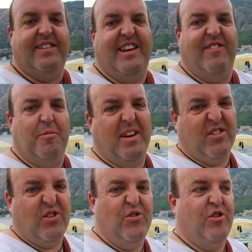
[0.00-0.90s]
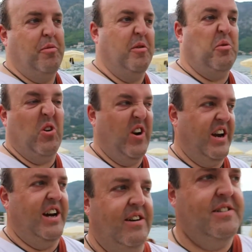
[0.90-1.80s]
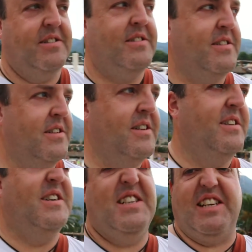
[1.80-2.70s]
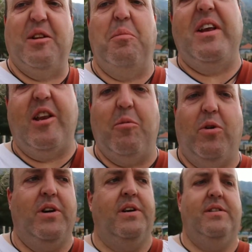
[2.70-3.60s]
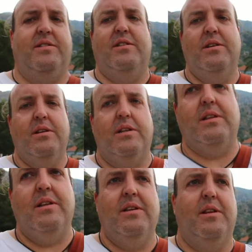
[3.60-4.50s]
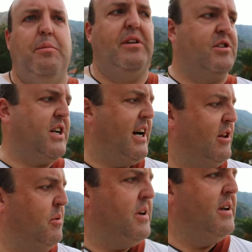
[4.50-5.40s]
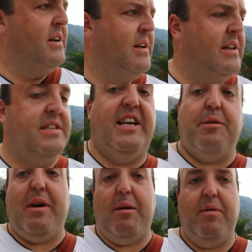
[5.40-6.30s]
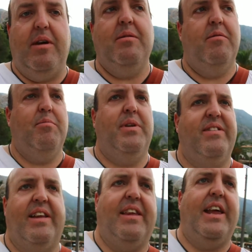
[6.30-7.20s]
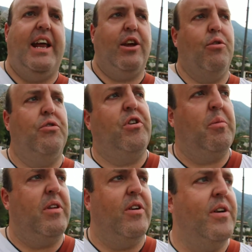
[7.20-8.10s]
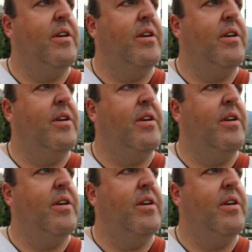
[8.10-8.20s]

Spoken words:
not even the biggest cruise ship in the port right now. That's like the medium one, the middle child one. It's not the baby, but it's not the daddy cruise ship either.